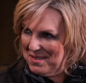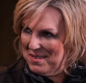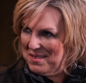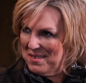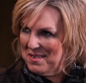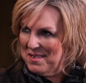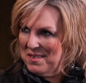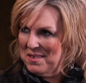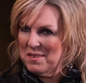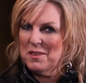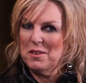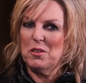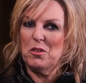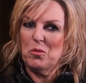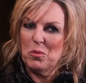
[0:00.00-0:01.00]
Hmm.
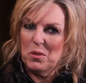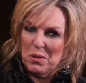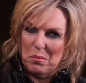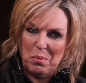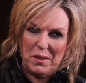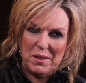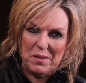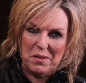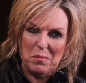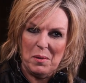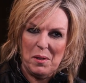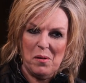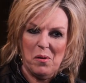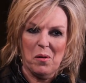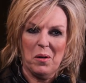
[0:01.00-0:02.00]
This one, Place in
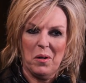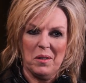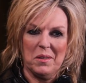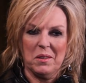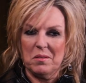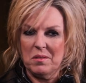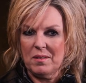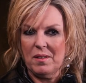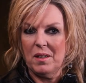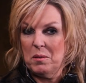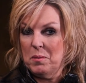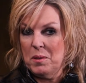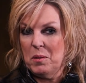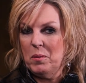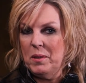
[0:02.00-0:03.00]
My Heart. You know, it's
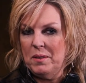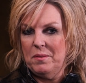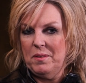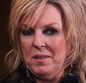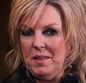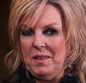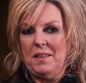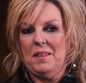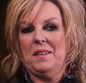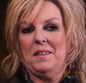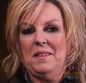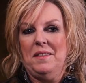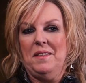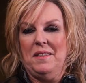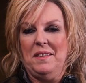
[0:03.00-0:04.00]
kind of my way of saying,